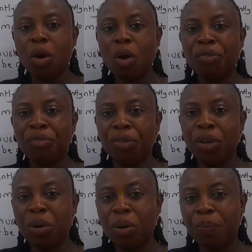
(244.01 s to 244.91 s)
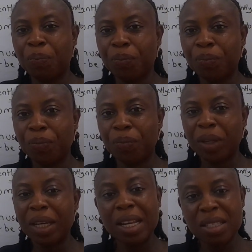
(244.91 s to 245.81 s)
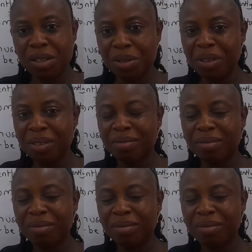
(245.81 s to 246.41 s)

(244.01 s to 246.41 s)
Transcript: of your council,